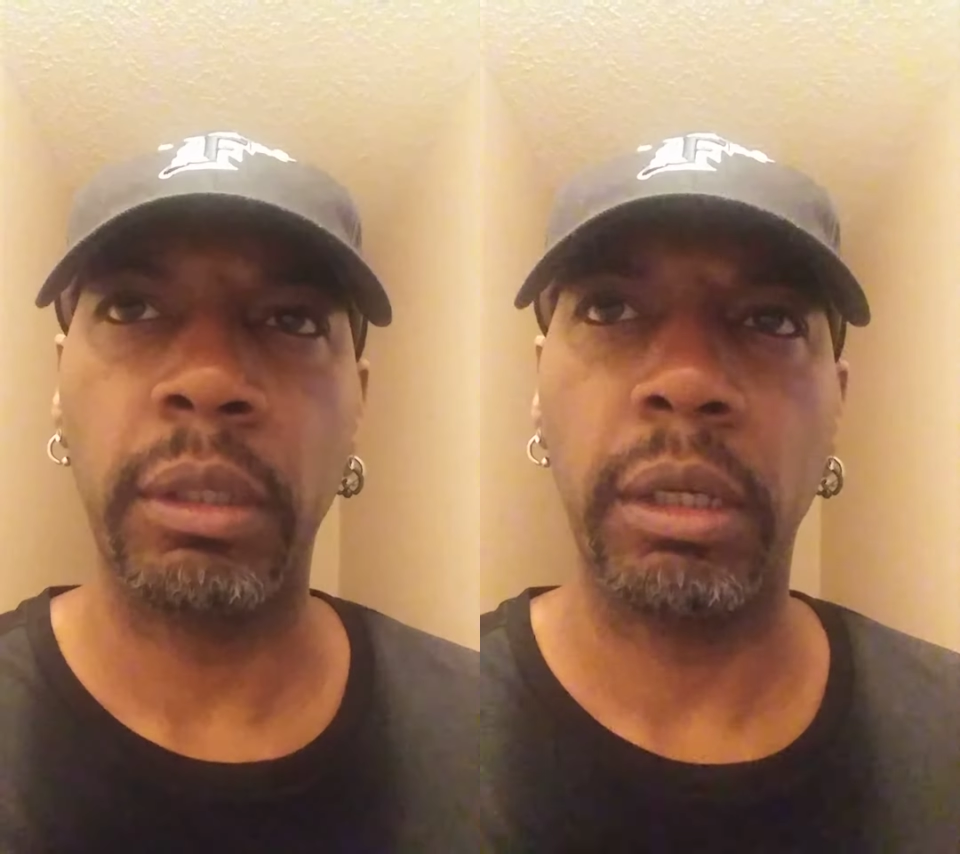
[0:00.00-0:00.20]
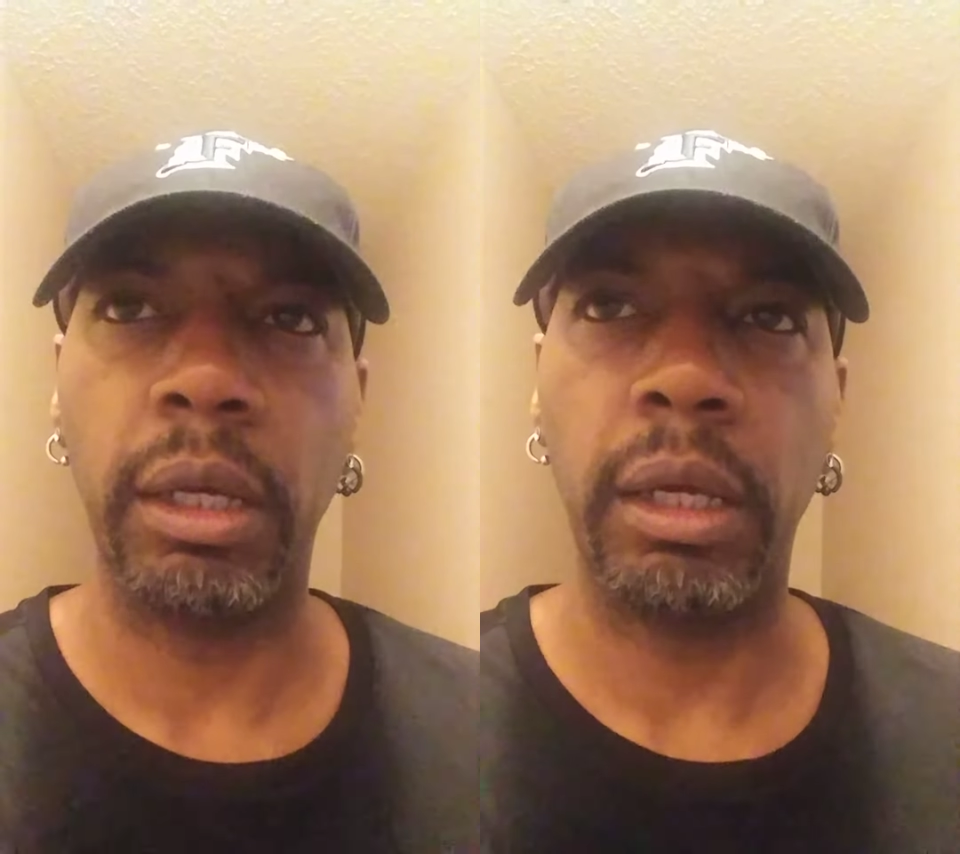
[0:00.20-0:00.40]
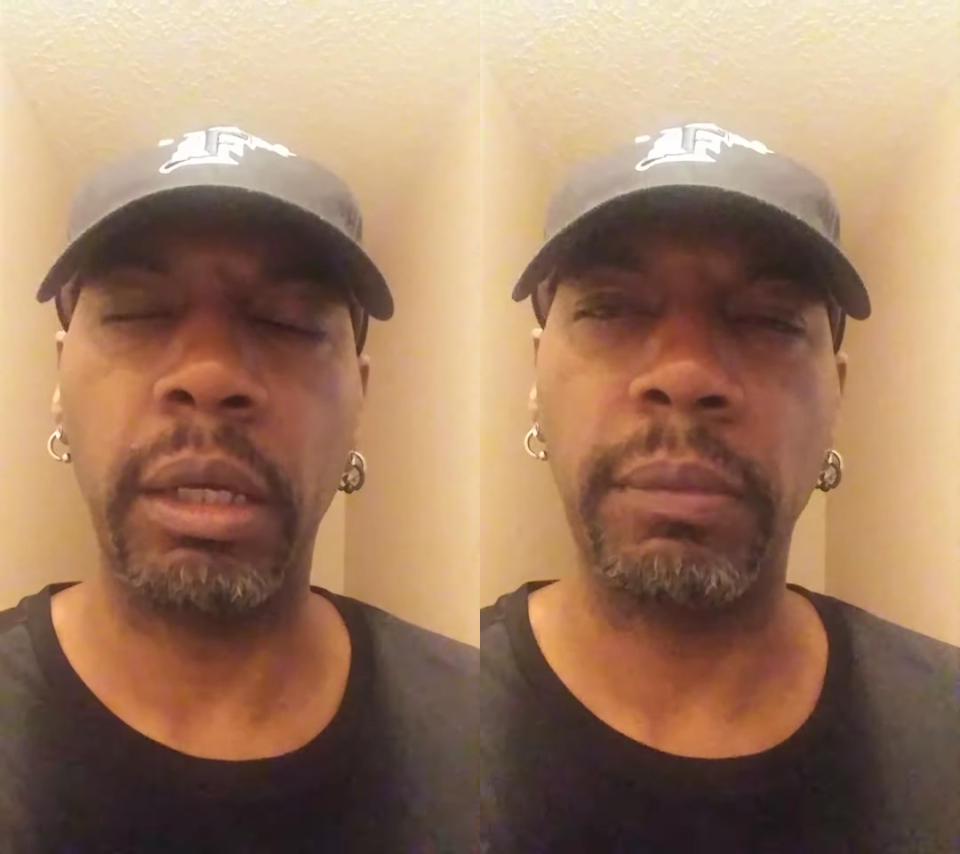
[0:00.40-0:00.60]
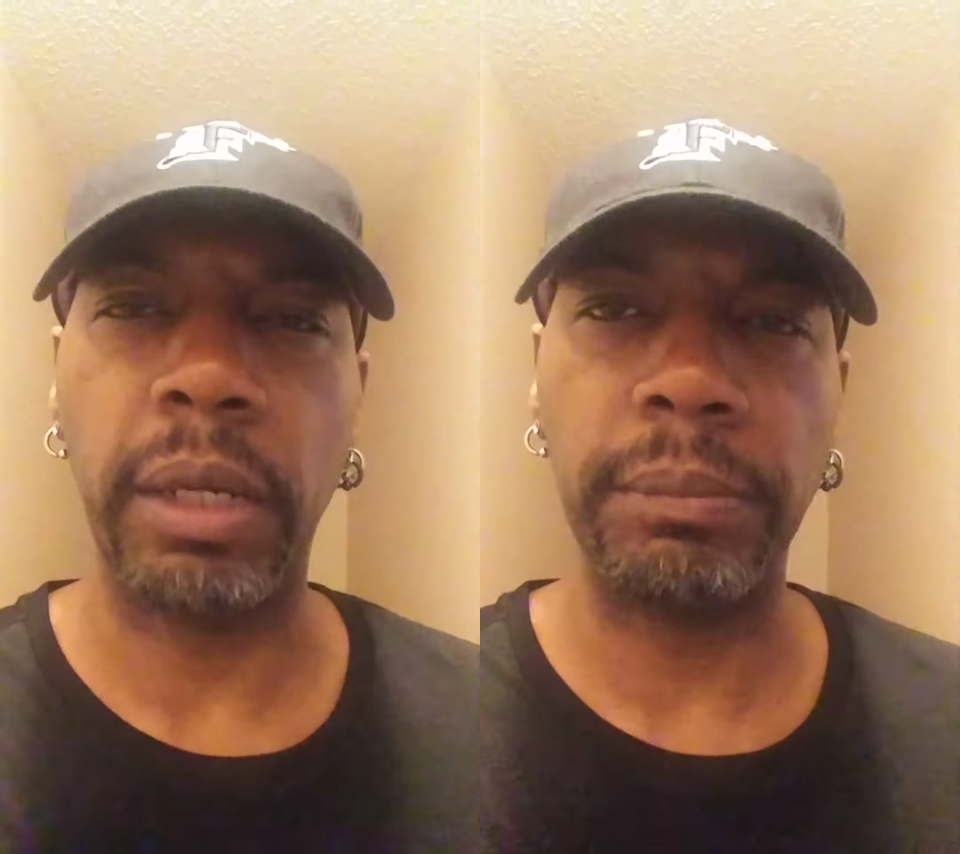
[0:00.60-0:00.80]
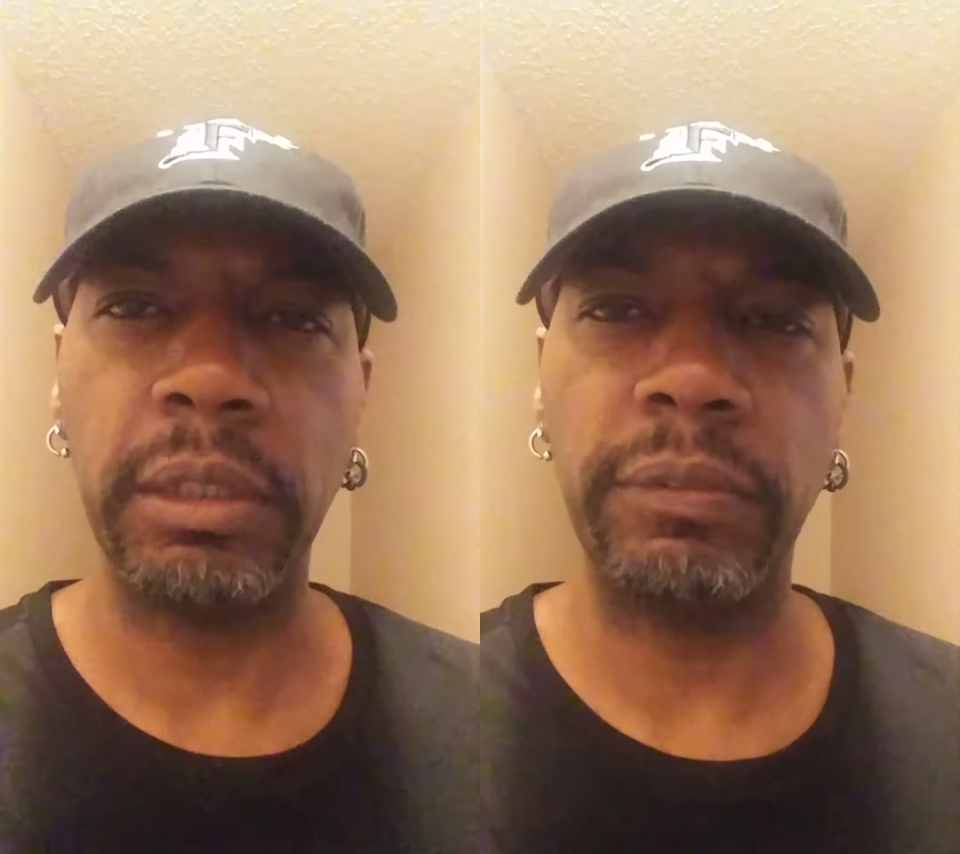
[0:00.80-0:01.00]

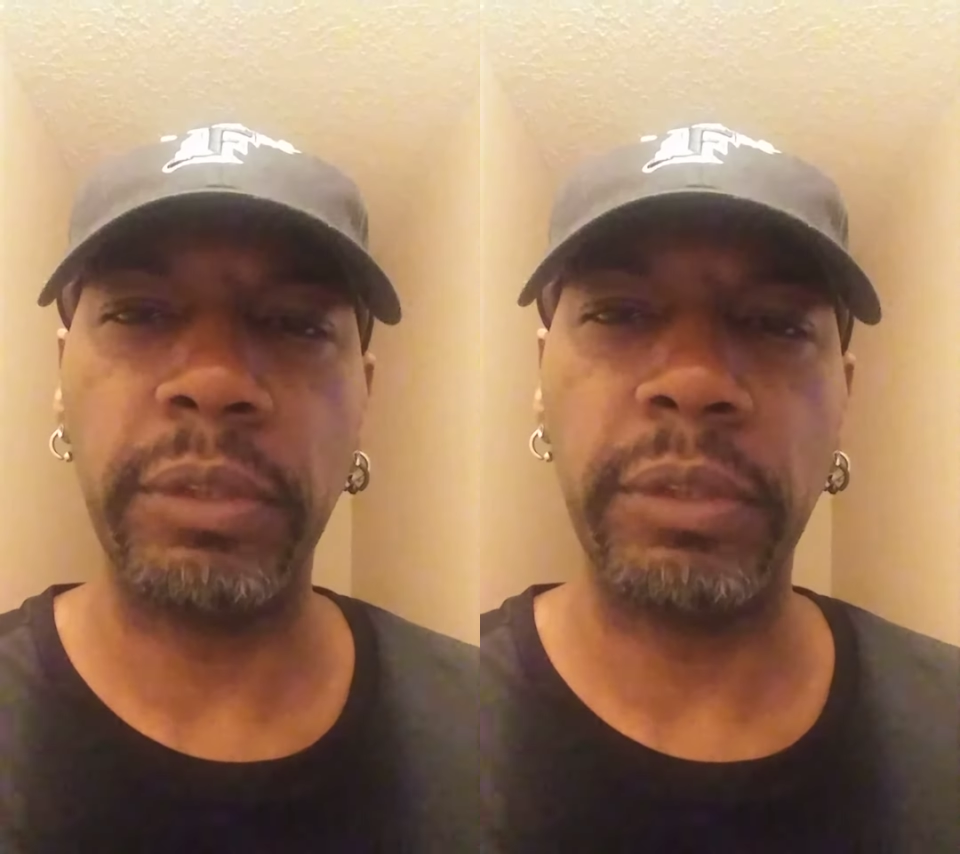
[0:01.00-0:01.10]
I believe